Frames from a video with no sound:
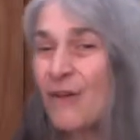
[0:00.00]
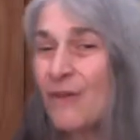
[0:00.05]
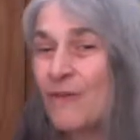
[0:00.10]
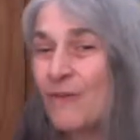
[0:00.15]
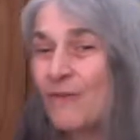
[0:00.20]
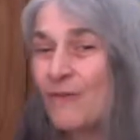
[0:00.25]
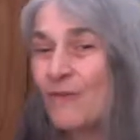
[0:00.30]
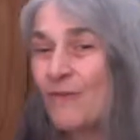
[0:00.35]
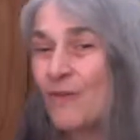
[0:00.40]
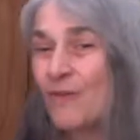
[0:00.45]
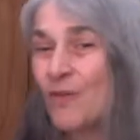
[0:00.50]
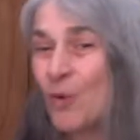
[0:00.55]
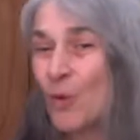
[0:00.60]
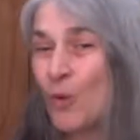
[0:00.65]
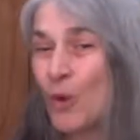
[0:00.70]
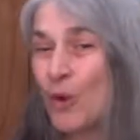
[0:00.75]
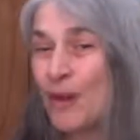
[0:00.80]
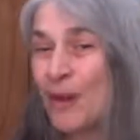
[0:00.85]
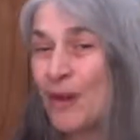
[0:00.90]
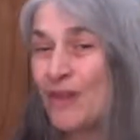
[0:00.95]

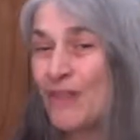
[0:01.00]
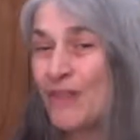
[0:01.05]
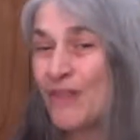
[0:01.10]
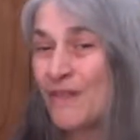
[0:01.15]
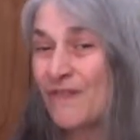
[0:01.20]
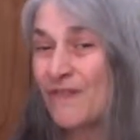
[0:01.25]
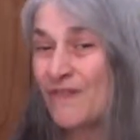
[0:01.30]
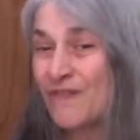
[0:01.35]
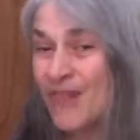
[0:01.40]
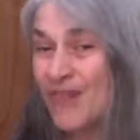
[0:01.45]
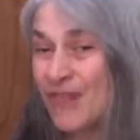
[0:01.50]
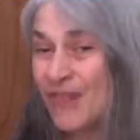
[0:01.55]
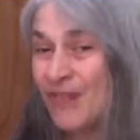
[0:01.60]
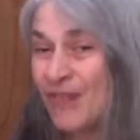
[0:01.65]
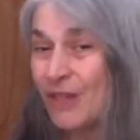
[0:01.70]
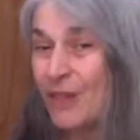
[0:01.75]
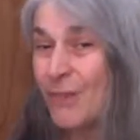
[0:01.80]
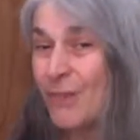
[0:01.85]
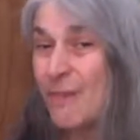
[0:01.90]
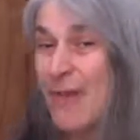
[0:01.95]
for the
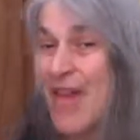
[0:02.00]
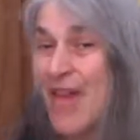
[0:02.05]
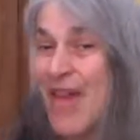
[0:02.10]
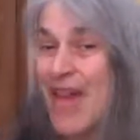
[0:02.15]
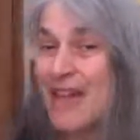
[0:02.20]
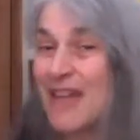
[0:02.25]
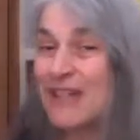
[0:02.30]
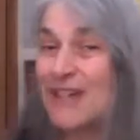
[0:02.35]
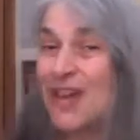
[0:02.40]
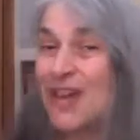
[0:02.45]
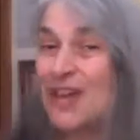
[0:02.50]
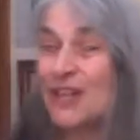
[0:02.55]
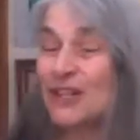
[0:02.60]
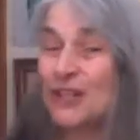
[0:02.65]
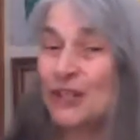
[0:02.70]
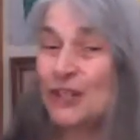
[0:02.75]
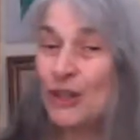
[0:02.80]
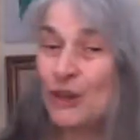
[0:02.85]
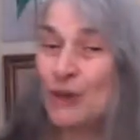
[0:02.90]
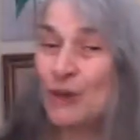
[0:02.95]
feel bad
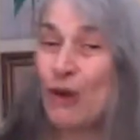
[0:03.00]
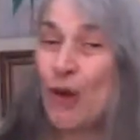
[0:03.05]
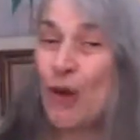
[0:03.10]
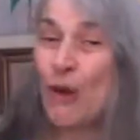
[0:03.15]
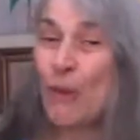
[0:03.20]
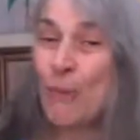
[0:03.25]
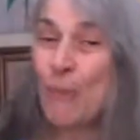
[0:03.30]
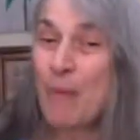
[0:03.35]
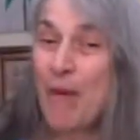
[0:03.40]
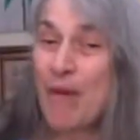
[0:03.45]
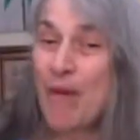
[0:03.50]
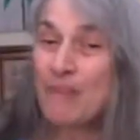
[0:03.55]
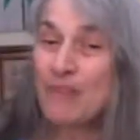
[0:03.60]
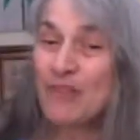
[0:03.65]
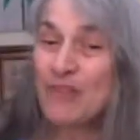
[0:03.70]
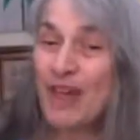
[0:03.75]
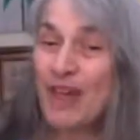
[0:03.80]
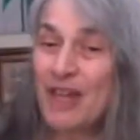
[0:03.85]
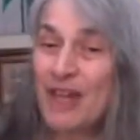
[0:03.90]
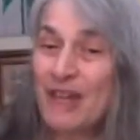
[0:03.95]

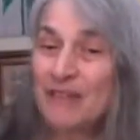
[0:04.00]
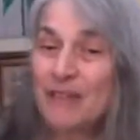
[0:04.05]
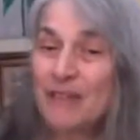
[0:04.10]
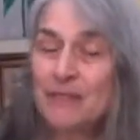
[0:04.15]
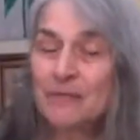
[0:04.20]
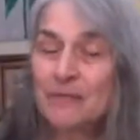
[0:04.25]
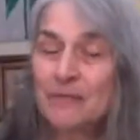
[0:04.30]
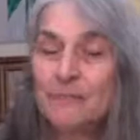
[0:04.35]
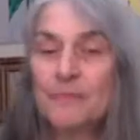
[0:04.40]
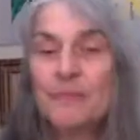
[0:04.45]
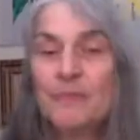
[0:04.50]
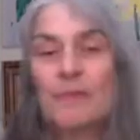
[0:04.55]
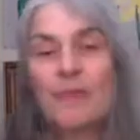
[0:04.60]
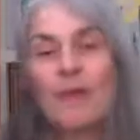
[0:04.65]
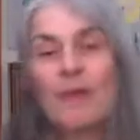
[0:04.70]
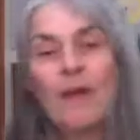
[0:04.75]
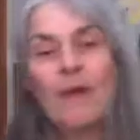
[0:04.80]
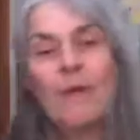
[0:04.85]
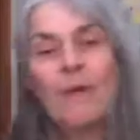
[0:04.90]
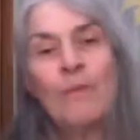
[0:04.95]
neuropeptides,
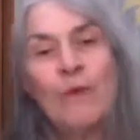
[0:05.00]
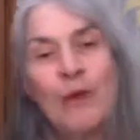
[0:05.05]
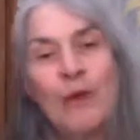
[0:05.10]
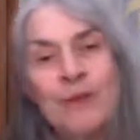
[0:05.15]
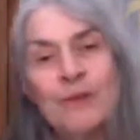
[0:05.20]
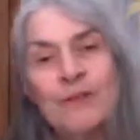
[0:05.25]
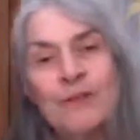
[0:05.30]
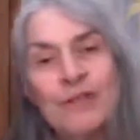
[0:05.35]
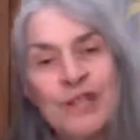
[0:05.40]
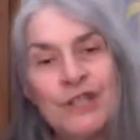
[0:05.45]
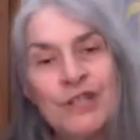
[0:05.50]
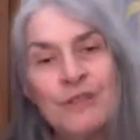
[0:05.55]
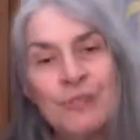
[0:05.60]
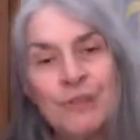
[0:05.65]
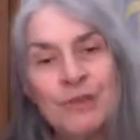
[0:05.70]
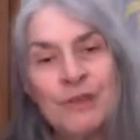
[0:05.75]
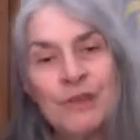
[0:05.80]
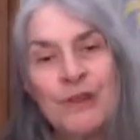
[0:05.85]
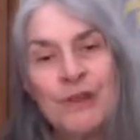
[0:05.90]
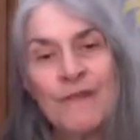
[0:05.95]
well, you're just
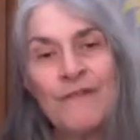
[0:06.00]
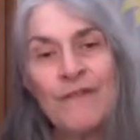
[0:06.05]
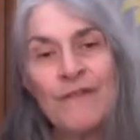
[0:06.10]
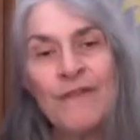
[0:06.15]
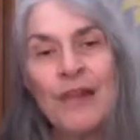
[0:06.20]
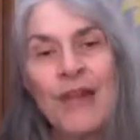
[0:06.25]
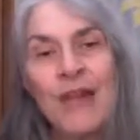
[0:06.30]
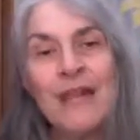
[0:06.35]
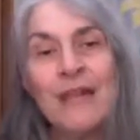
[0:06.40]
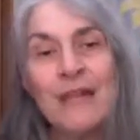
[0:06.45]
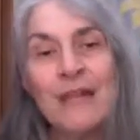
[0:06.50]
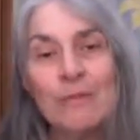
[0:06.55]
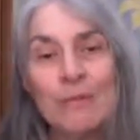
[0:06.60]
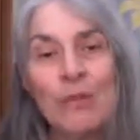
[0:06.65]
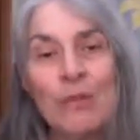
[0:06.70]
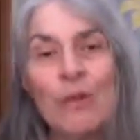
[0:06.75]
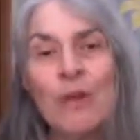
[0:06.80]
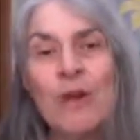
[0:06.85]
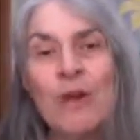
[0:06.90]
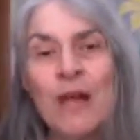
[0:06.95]
proliferating
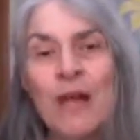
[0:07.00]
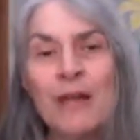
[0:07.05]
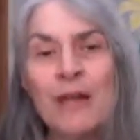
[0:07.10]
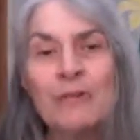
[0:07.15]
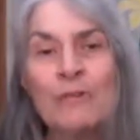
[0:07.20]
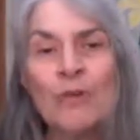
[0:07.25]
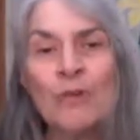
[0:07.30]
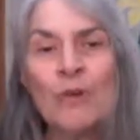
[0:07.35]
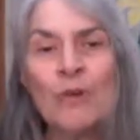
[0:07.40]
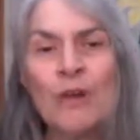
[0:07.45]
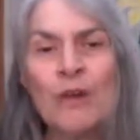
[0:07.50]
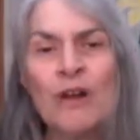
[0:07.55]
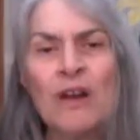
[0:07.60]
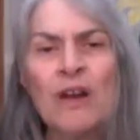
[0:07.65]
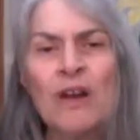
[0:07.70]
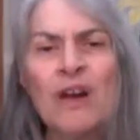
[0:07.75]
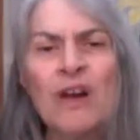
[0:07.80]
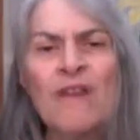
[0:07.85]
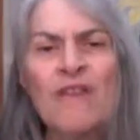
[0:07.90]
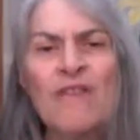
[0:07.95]
more and more
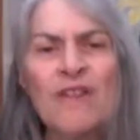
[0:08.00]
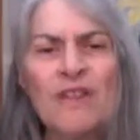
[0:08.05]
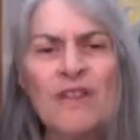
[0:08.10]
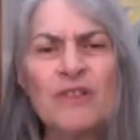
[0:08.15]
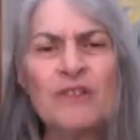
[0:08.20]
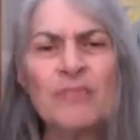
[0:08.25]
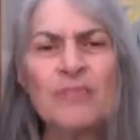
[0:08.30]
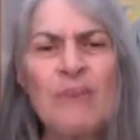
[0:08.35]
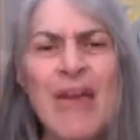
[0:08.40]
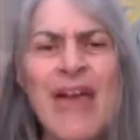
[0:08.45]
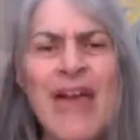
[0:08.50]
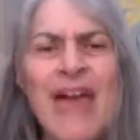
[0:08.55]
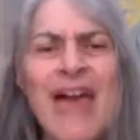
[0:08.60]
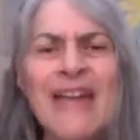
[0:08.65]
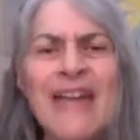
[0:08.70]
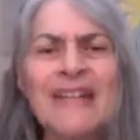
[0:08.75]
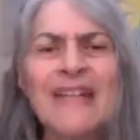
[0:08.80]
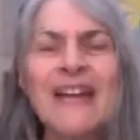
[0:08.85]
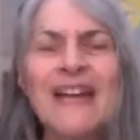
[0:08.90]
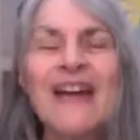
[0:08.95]
of those
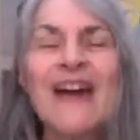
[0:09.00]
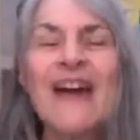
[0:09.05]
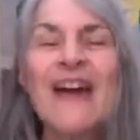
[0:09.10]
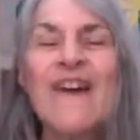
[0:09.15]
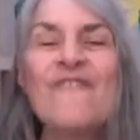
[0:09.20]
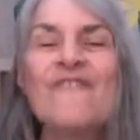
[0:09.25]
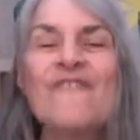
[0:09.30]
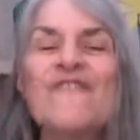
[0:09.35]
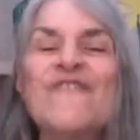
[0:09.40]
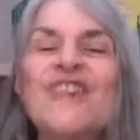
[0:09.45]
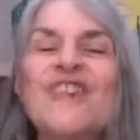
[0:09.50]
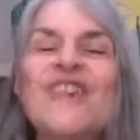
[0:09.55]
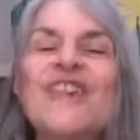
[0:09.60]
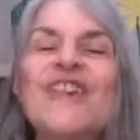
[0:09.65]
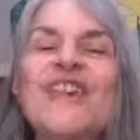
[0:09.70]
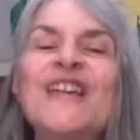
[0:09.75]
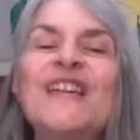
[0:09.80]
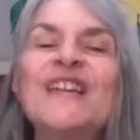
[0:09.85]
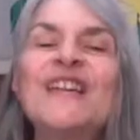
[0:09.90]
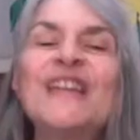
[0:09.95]
bad
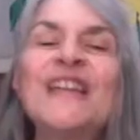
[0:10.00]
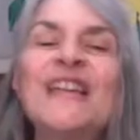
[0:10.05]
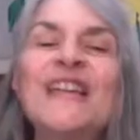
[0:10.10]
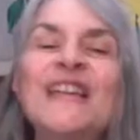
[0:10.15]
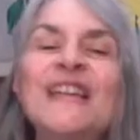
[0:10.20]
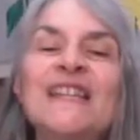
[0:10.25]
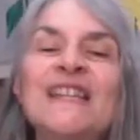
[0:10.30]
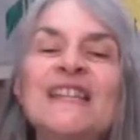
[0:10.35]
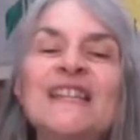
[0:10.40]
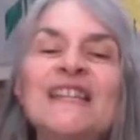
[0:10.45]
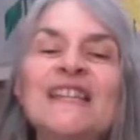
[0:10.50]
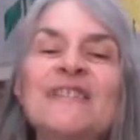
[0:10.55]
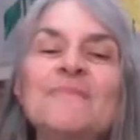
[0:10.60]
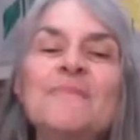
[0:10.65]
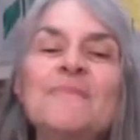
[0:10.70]
feelings